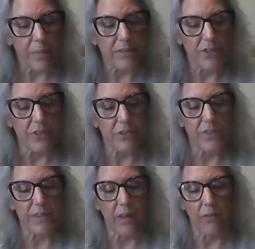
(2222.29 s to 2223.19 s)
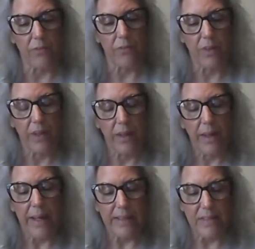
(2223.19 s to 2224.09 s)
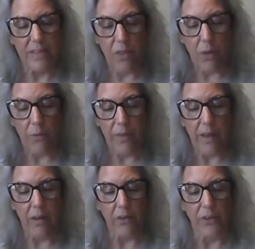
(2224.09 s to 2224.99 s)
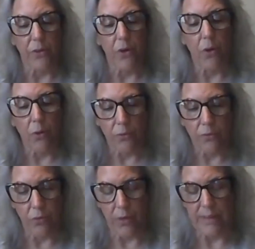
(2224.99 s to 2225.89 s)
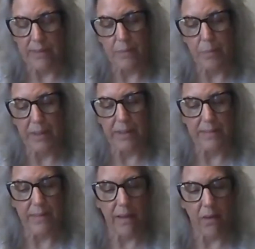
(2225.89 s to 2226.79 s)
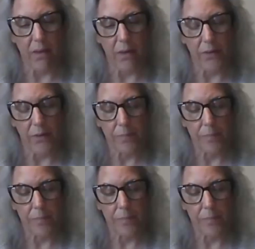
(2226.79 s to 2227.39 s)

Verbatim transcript: them into yourself as though they are your own voice, because they are.